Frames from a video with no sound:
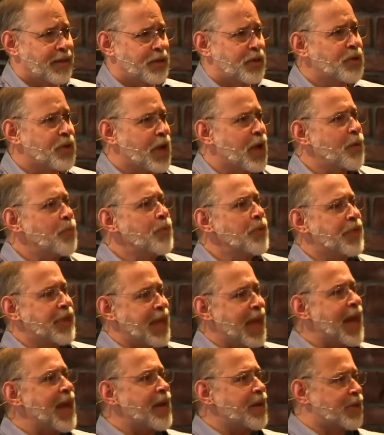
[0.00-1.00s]
To come with
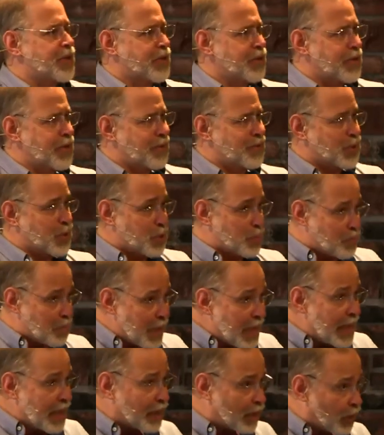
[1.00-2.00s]
the attitude of,
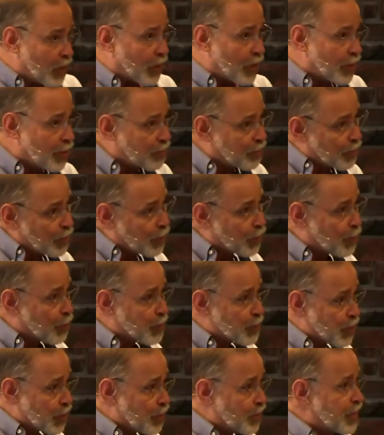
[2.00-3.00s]
speak, Lord, for your
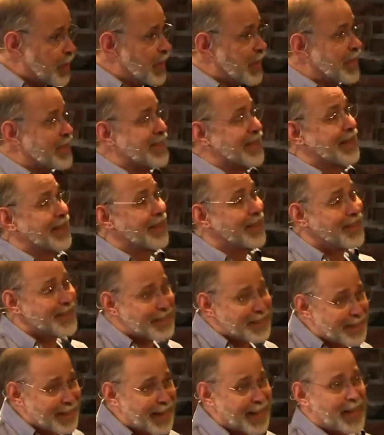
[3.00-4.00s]
servant is
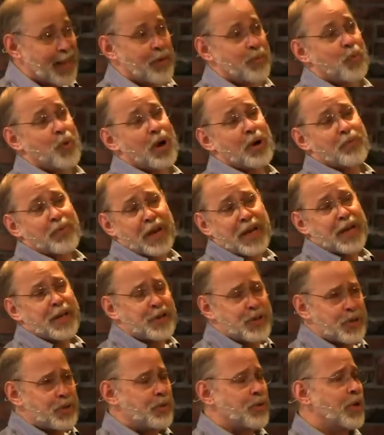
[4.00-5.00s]
listening. I'm ready
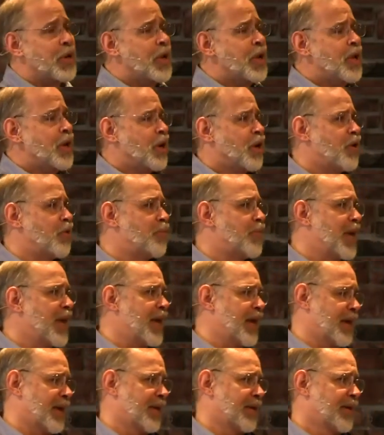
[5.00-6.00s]
to
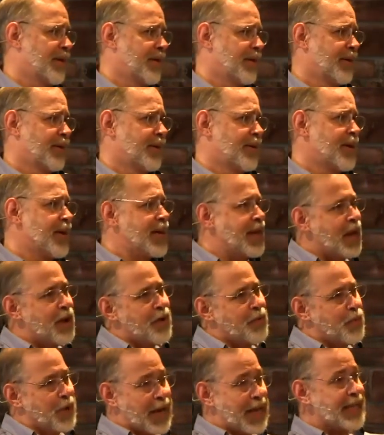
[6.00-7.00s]
obey.
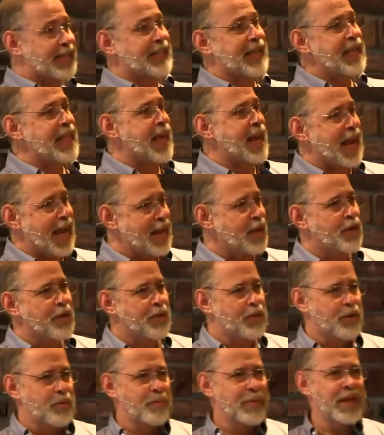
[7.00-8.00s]
Now, when I say that, I know
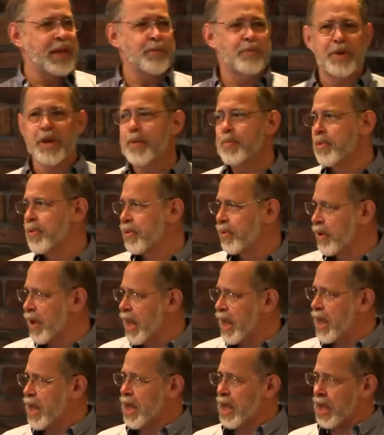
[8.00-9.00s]
there are many people who are
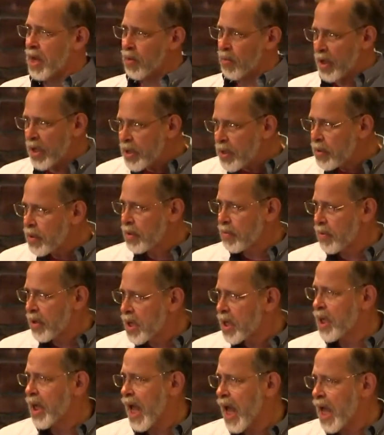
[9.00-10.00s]
like, read through the
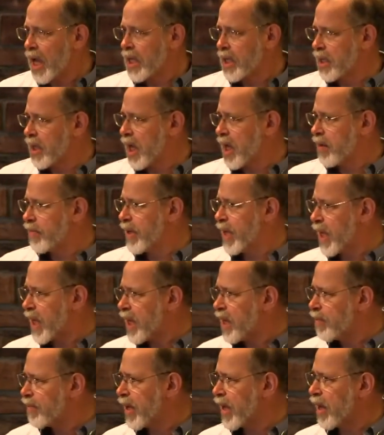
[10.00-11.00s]
word of God. You got to be
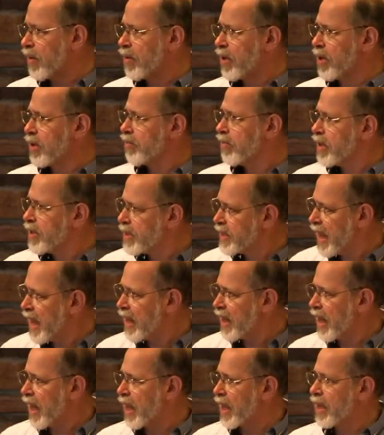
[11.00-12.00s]
kidding me. What is
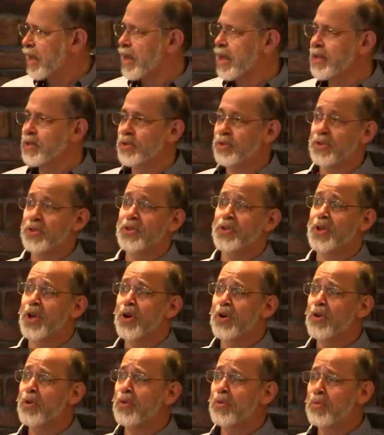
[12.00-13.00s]
that like? It's
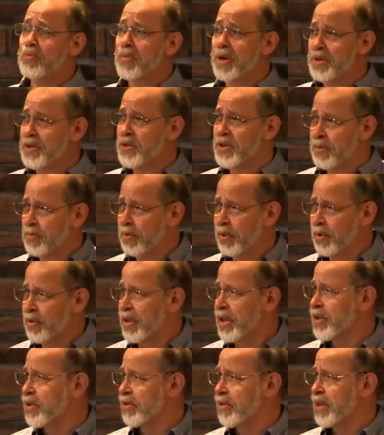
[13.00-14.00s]
so much simpler
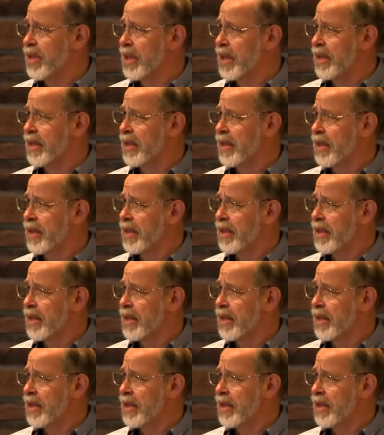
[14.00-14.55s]
than you think.